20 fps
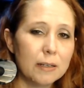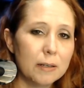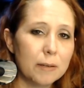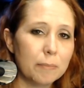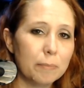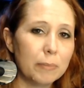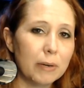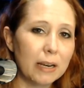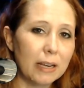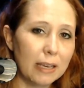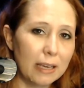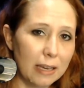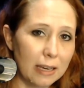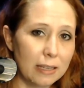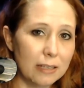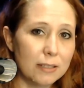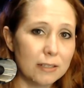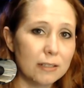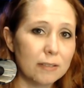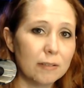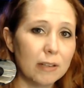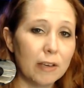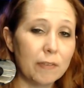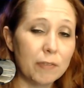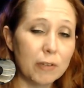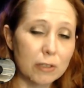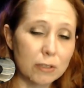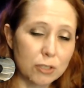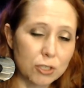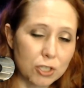But again, if you're
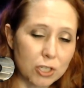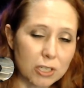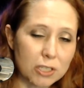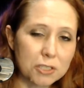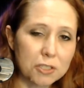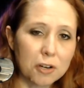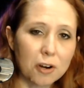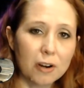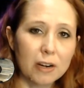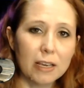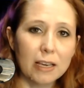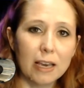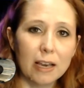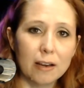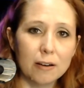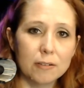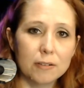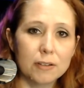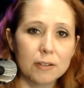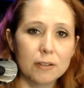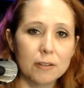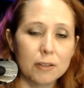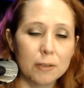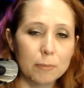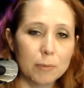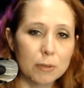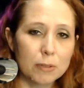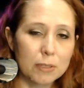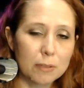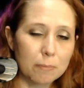just starting out, the
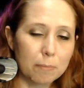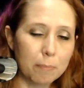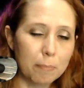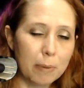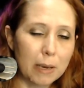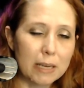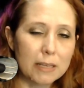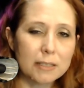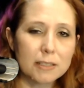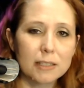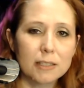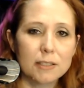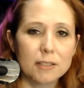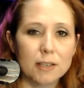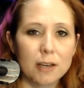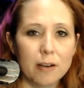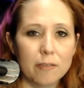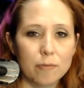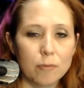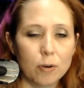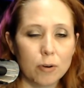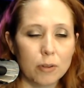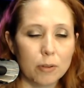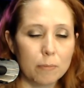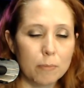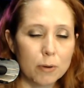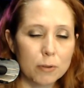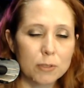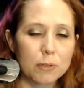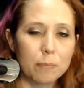most basic the
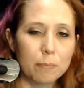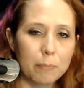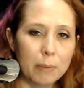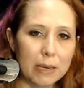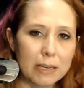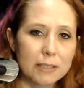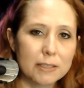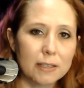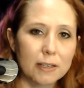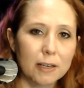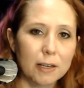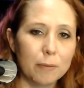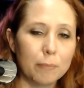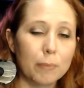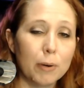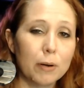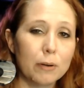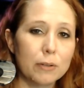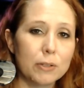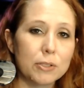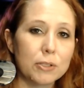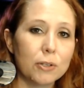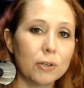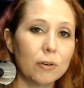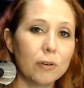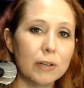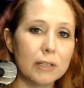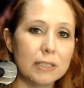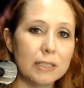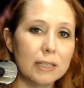most basic components you're going
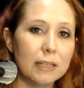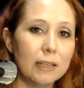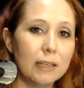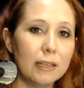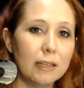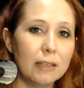to need